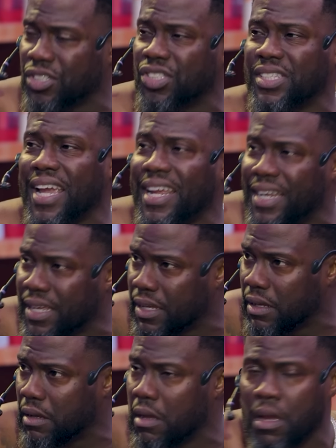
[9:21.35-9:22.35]

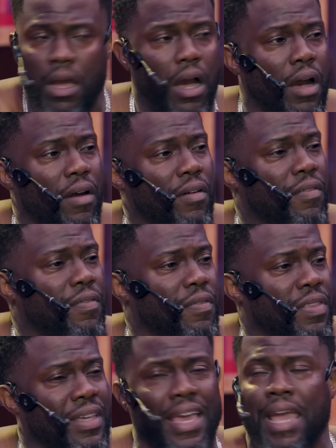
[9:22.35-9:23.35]
understanding
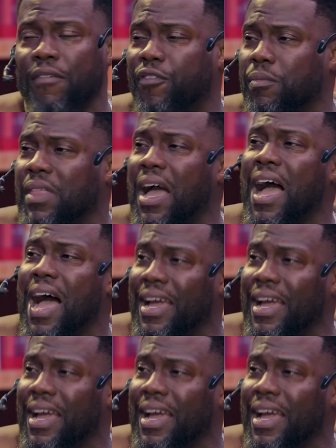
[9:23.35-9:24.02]
of the game from the